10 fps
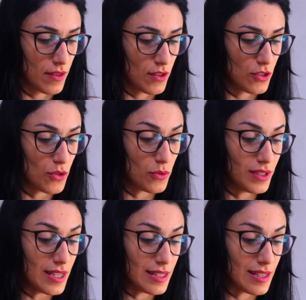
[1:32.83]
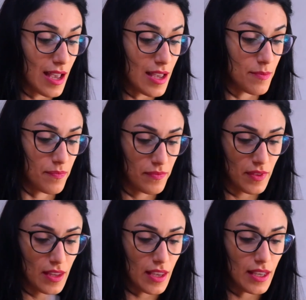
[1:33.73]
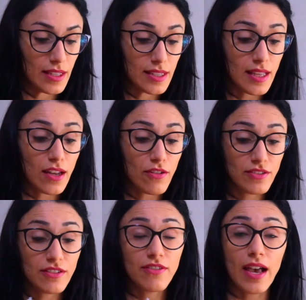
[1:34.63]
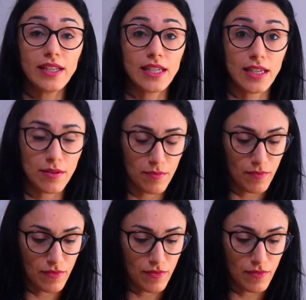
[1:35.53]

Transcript: So this time, instead of dividing